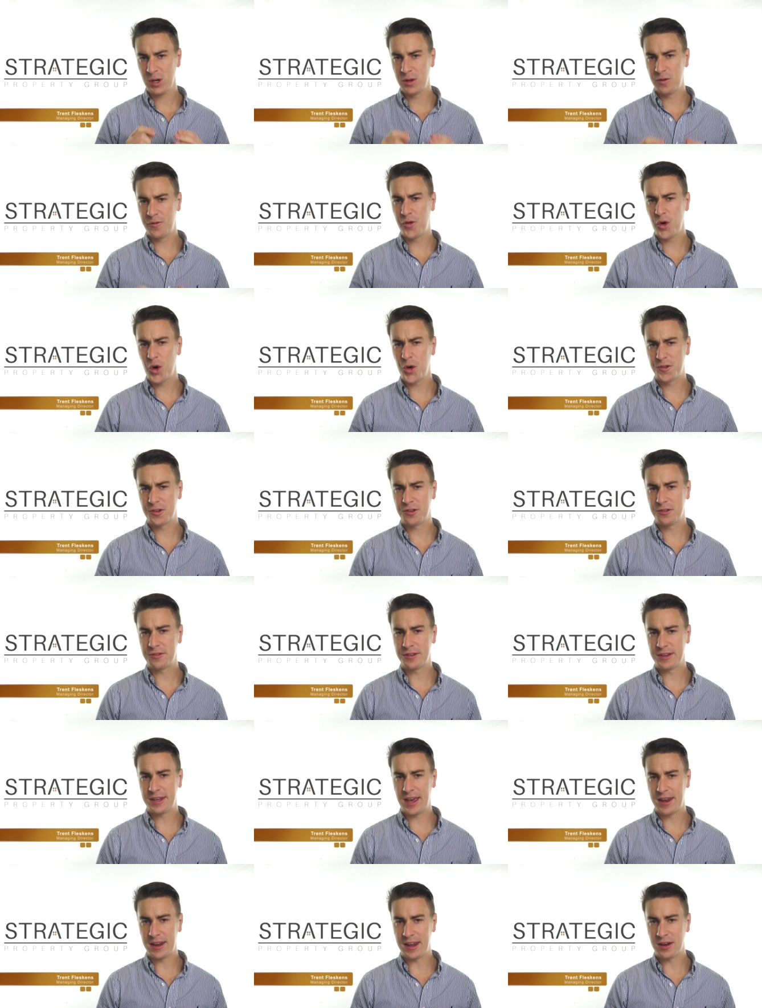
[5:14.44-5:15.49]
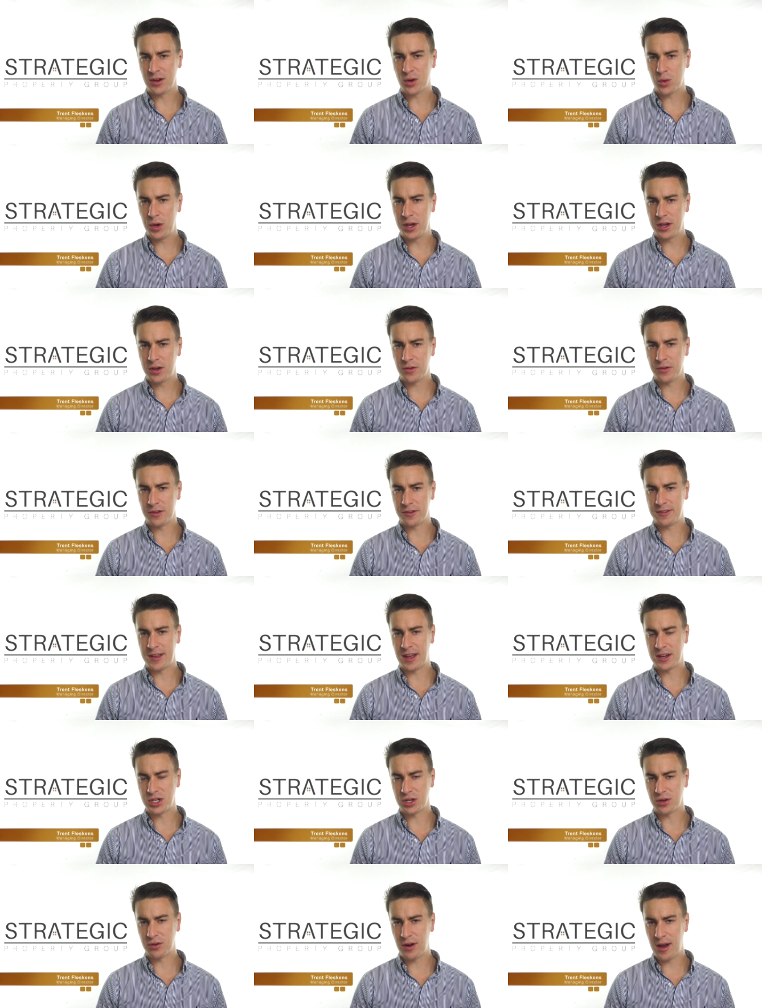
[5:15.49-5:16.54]
The first is to get in quick on the
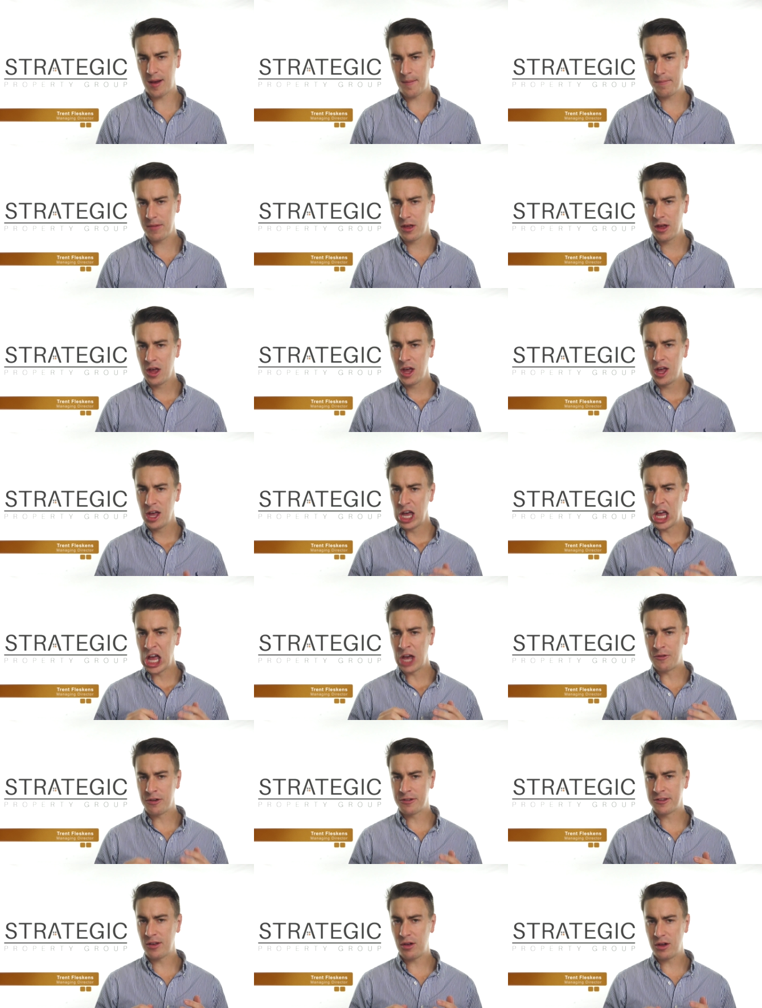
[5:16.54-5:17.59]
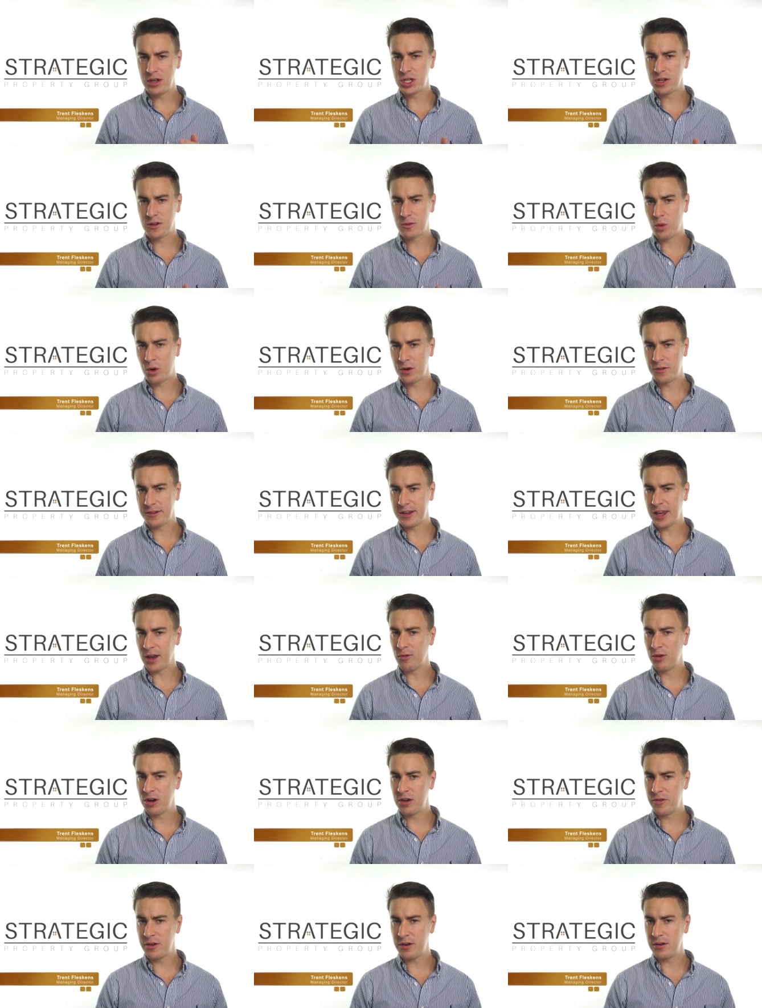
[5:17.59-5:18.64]
snatch and grab. If a seller just wants to get
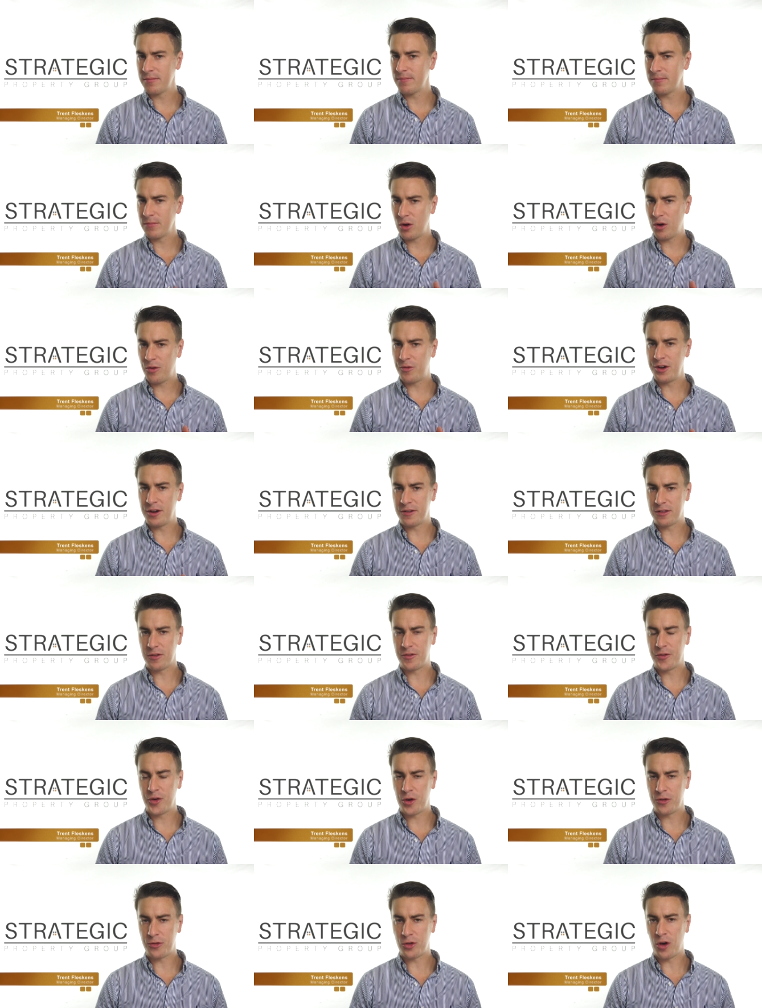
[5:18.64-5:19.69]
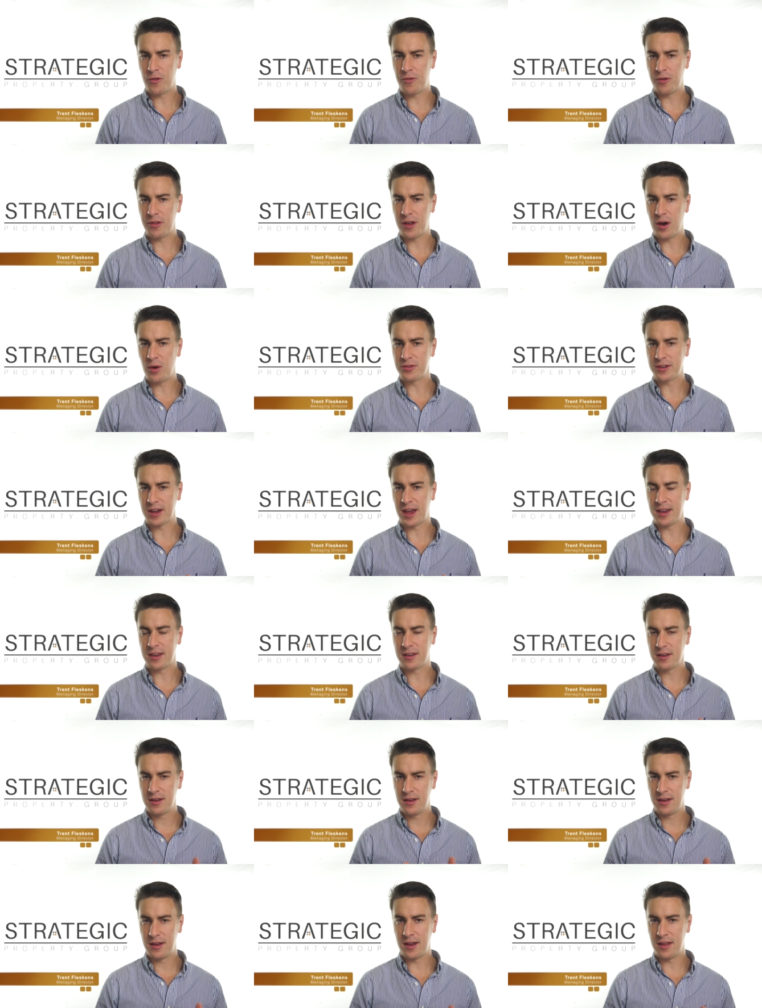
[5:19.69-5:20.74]
rid of it, often it's the first offer they'll take,
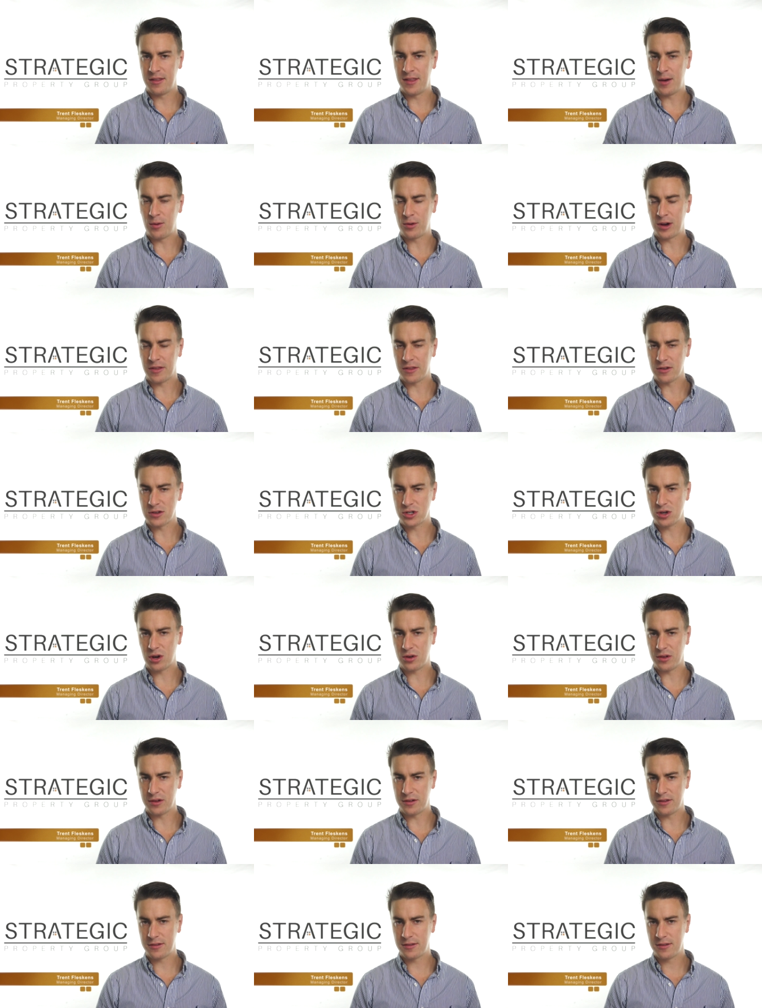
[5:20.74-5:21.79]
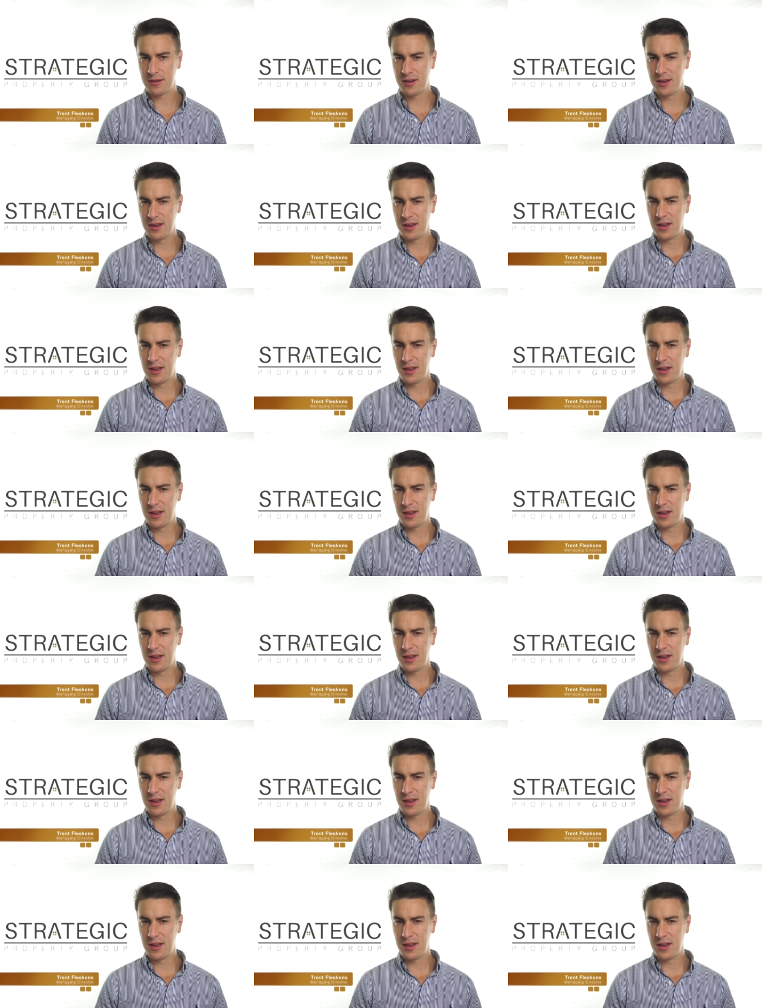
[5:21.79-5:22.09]
and that will get the chocolates.